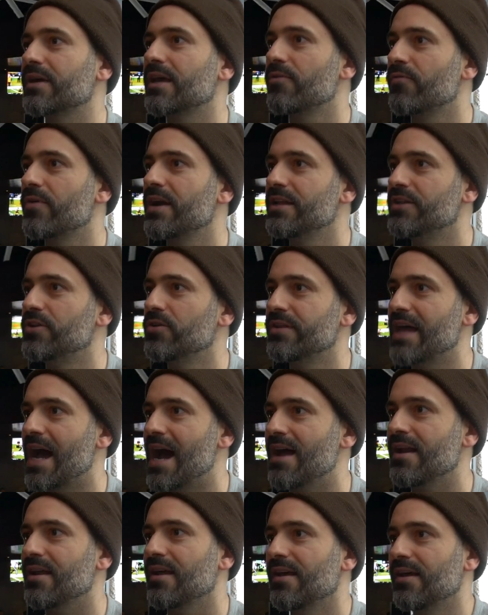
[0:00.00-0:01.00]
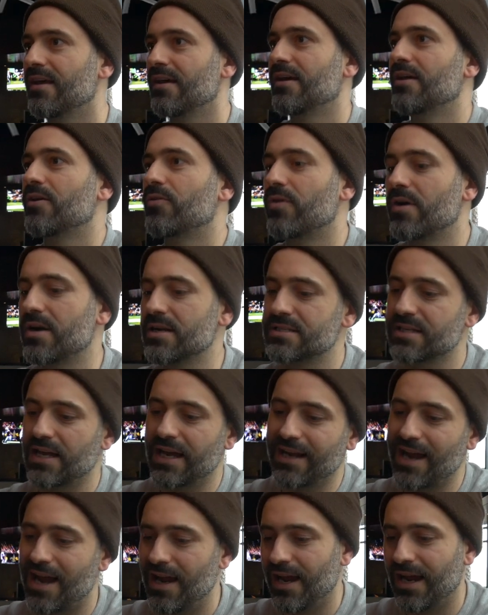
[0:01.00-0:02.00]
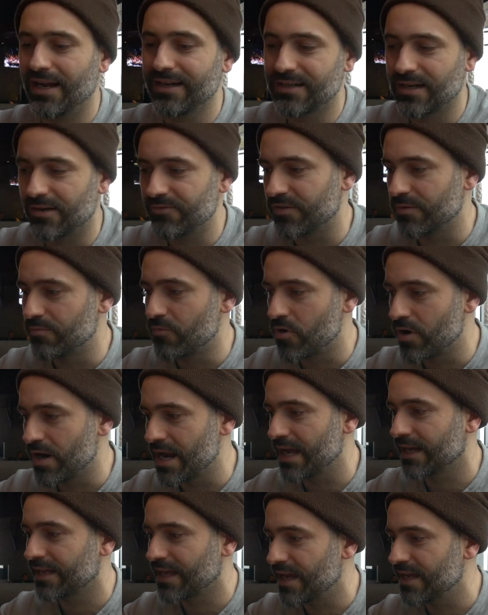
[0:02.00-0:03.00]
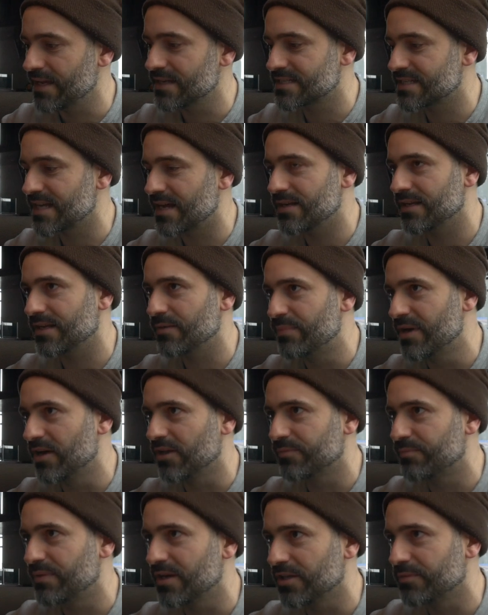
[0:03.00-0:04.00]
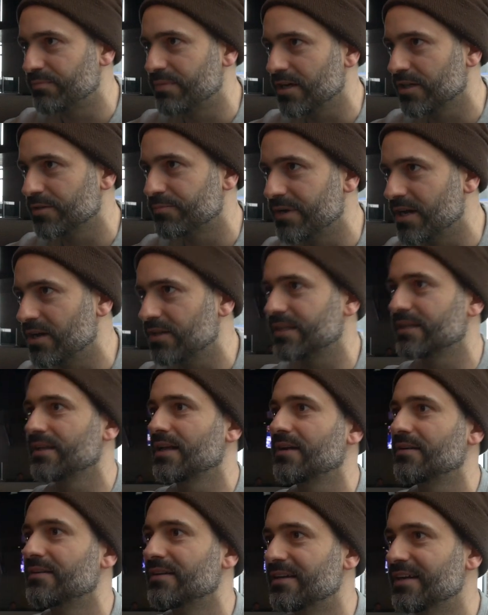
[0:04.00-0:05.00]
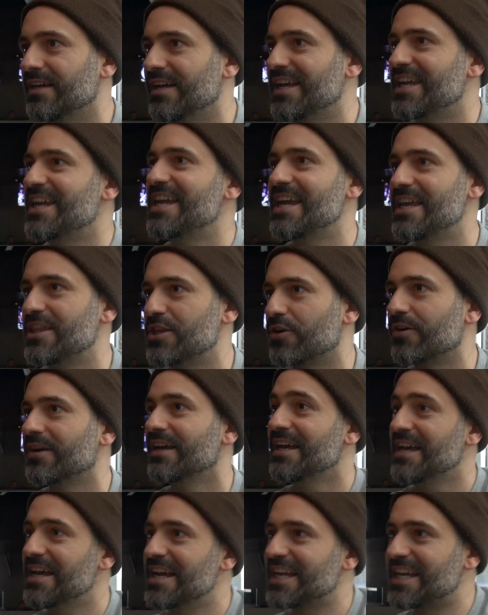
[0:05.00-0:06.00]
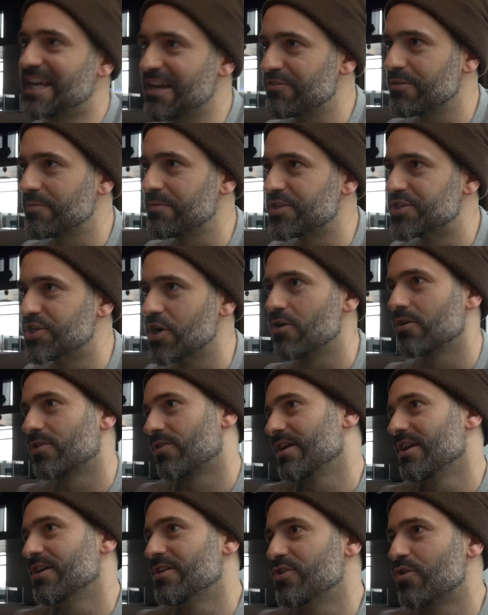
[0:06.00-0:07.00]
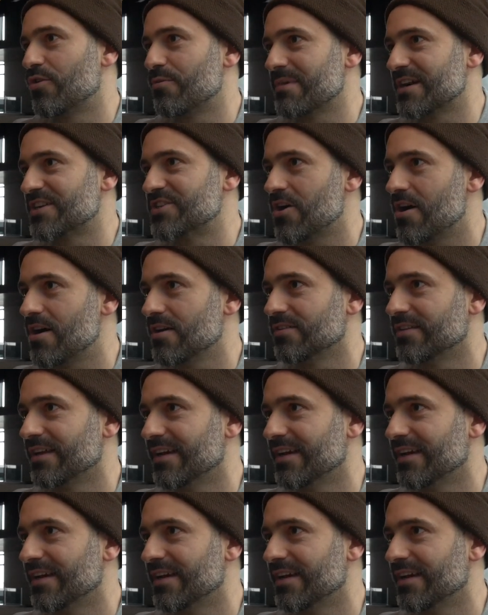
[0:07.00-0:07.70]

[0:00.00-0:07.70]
yeah. can really do that. Yeah. Whereas like I, I come from more like hey you set you build build build build and then you either give them the joke or you Norm Macdonald